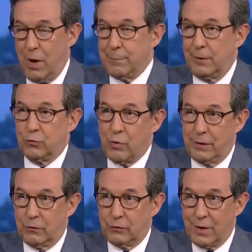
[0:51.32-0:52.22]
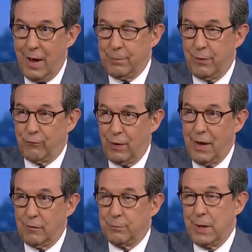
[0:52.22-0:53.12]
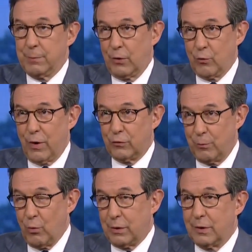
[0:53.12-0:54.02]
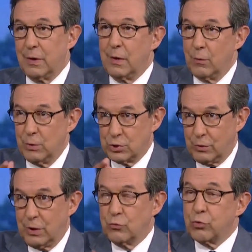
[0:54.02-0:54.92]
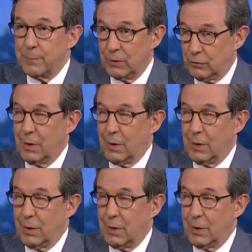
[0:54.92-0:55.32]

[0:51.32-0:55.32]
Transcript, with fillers: Trump is trying to stop the flood of people across the border, which contributes.